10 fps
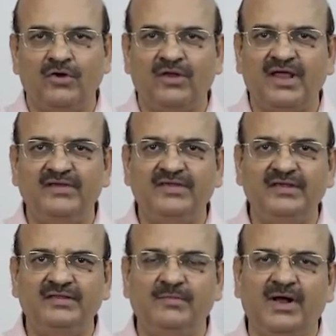
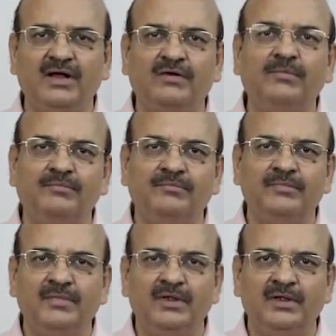Organizing the Mahakumbh
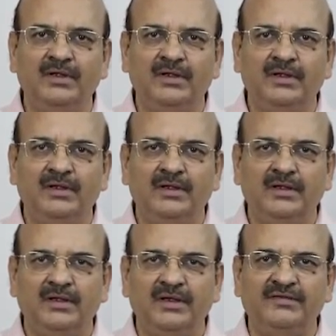
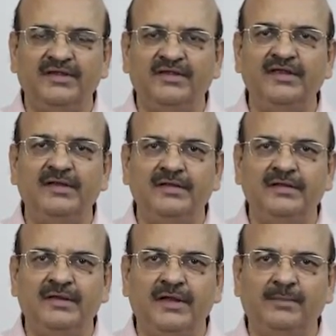is indeed
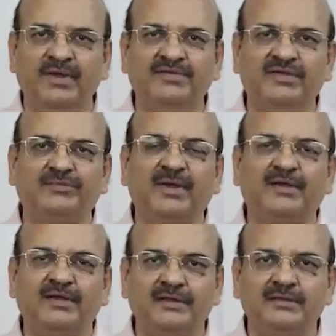an amazing
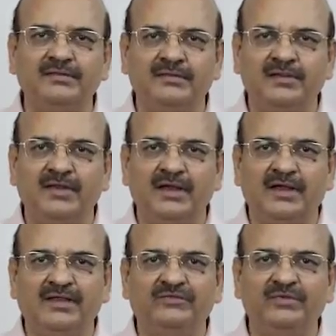spectacle.
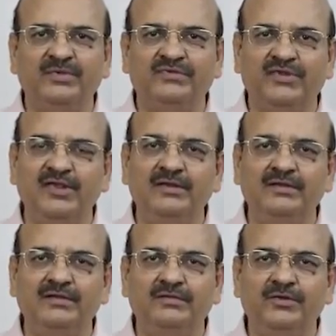It has to be
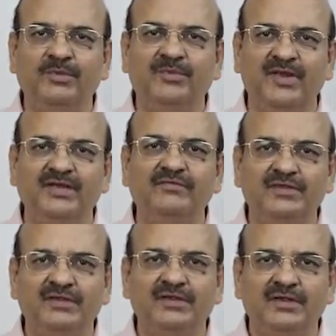seen to be
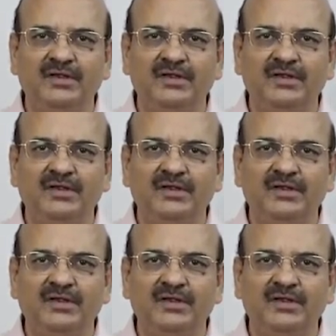believed.